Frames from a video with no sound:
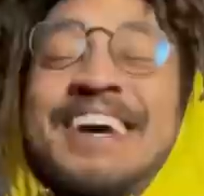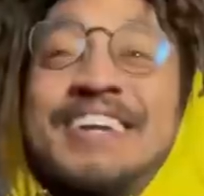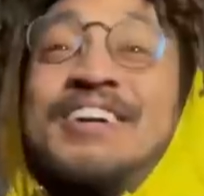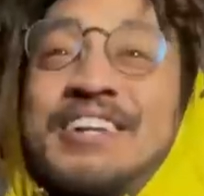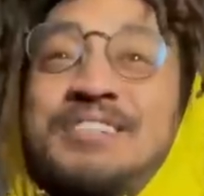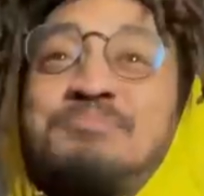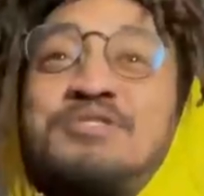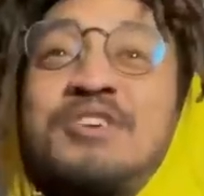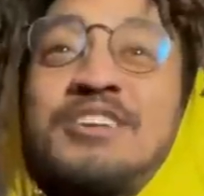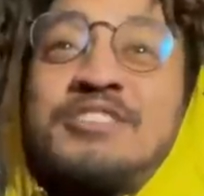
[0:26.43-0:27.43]
You know, niggas put
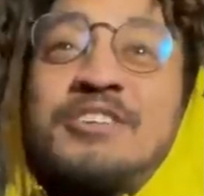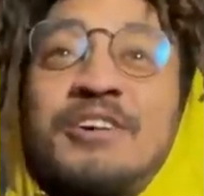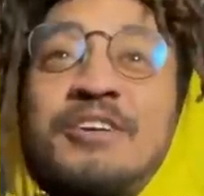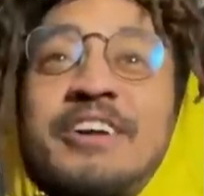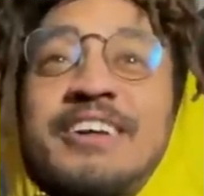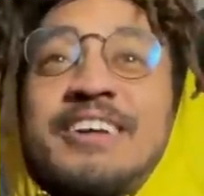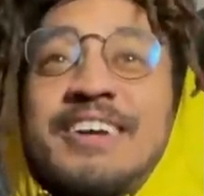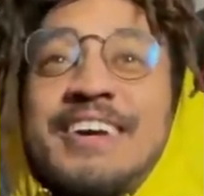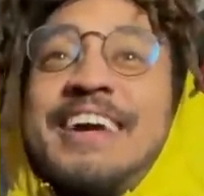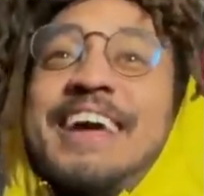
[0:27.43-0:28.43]
you on a shirt already.
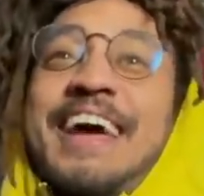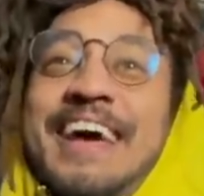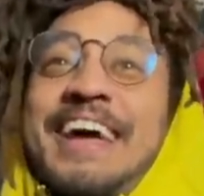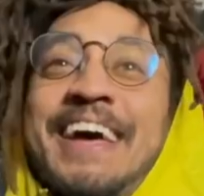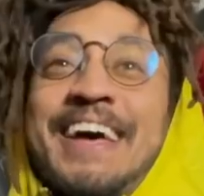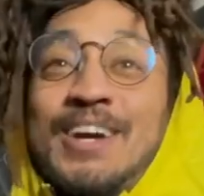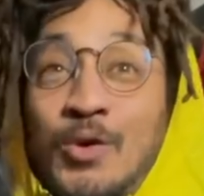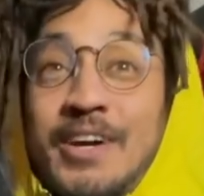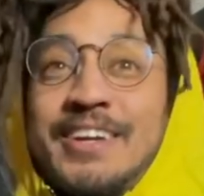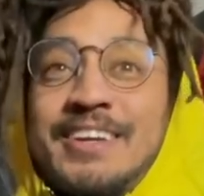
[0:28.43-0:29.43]
Quick.